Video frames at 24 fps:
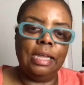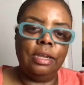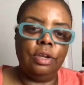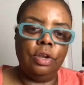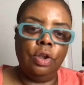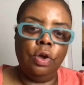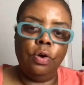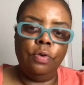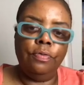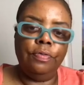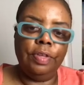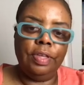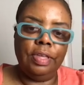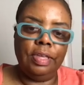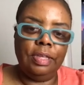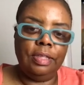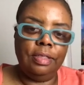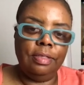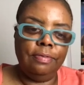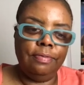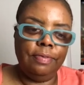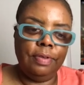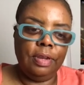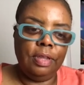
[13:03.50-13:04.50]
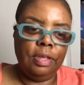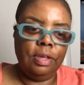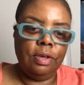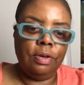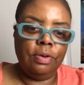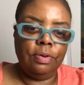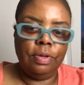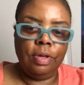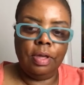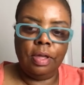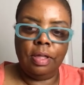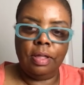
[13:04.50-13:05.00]
Nova in the
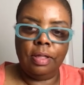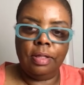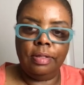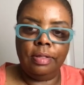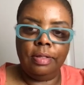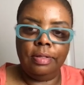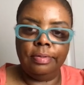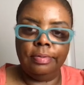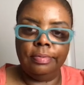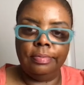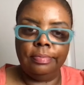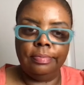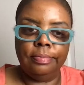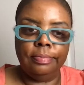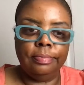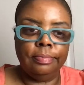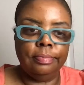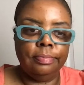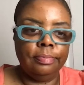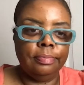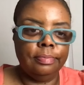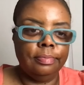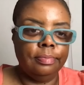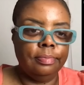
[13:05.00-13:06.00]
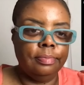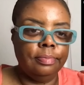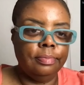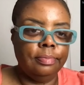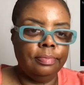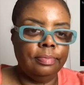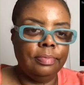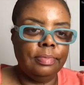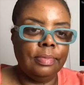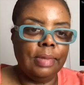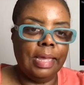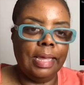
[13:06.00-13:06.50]
video, y'all?
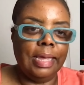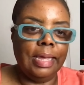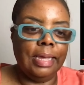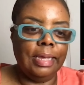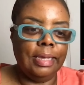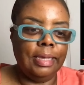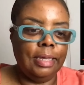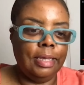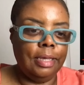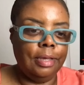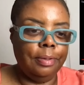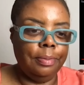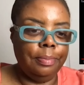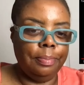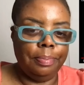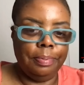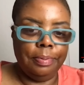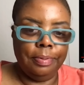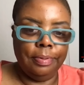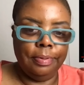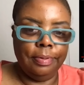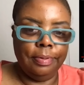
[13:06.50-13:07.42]
I ain't kidding.